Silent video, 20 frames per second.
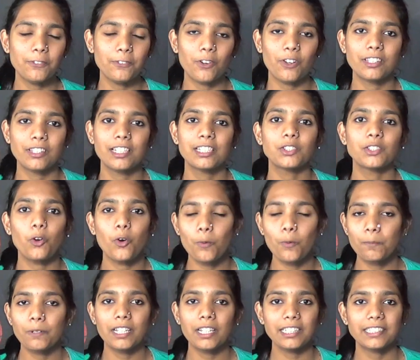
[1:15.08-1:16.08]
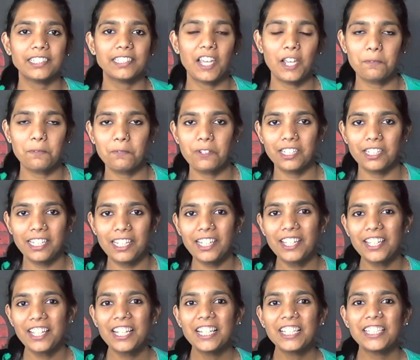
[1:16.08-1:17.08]
for this opening
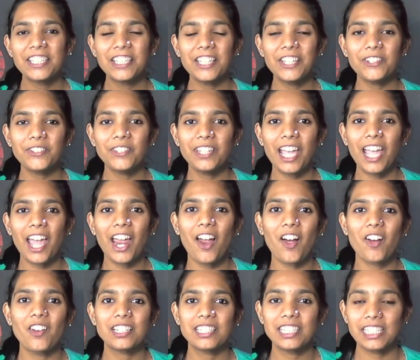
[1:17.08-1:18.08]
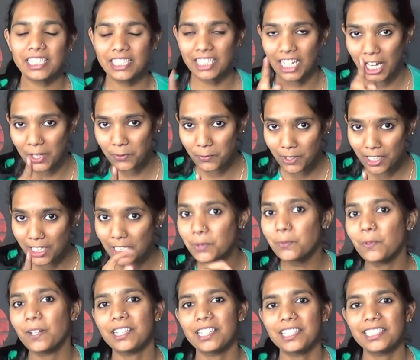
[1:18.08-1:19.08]
ceremony. See you there on January
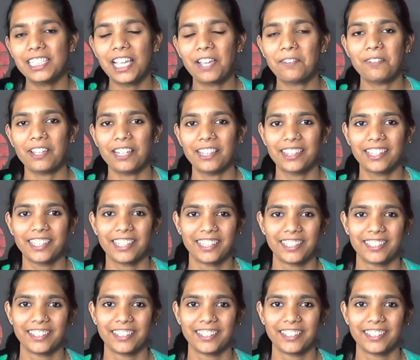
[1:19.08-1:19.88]
27th.